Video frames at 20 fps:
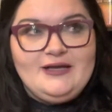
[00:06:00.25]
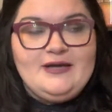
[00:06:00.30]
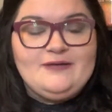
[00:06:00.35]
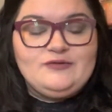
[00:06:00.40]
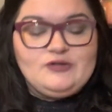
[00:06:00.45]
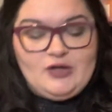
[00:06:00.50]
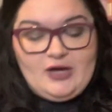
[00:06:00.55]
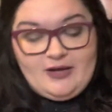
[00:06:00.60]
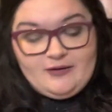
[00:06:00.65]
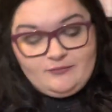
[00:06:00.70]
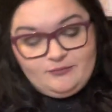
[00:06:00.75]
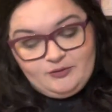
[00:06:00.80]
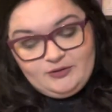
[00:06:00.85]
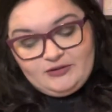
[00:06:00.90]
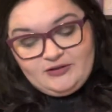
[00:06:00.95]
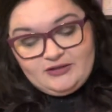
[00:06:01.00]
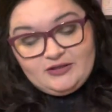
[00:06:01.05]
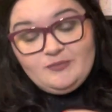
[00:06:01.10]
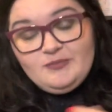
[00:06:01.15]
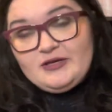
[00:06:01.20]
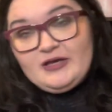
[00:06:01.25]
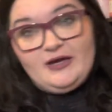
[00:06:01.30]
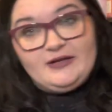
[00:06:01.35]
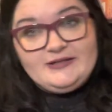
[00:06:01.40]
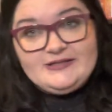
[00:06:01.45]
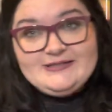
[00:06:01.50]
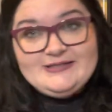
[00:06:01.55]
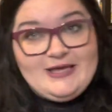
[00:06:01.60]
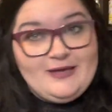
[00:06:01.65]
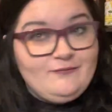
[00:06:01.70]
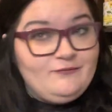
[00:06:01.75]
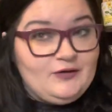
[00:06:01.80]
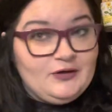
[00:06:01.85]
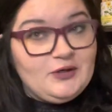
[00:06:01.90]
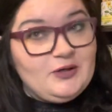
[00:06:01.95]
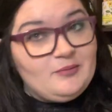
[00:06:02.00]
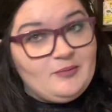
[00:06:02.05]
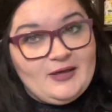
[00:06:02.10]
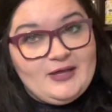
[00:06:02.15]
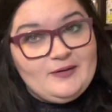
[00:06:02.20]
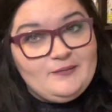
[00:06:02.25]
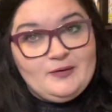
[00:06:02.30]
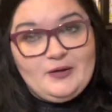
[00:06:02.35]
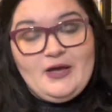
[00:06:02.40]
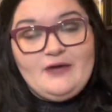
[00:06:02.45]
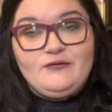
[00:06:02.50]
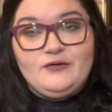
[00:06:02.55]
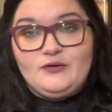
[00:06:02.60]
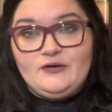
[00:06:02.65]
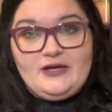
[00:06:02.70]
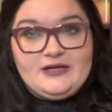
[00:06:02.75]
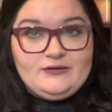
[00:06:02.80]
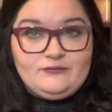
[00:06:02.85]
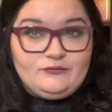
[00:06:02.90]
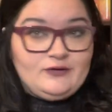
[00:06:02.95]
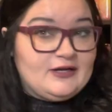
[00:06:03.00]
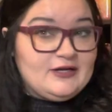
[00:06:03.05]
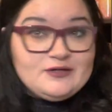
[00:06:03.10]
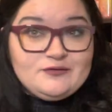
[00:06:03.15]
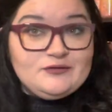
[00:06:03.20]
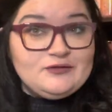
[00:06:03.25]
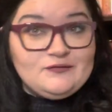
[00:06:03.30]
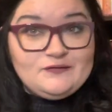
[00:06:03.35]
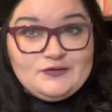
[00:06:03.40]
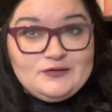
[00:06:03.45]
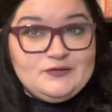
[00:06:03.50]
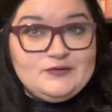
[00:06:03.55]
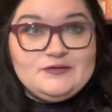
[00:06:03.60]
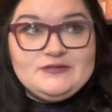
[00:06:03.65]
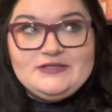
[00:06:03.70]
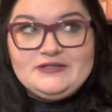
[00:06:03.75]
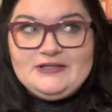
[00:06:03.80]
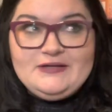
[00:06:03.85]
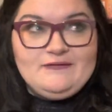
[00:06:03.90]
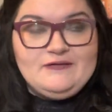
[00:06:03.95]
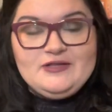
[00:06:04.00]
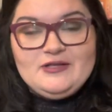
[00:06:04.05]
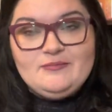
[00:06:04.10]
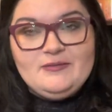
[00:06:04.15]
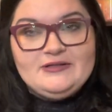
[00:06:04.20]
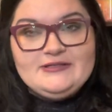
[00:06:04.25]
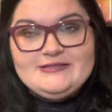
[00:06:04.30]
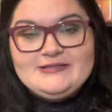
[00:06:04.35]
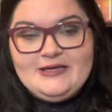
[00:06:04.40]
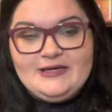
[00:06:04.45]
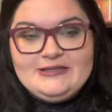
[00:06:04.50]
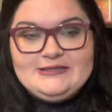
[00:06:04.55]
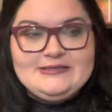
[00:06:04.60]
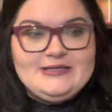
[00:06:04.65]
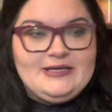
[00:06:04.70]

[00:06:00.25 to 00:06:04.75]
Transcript: I've done, I'm going to be honest, I'm very bad about ever writing reviews and leaving them on sites.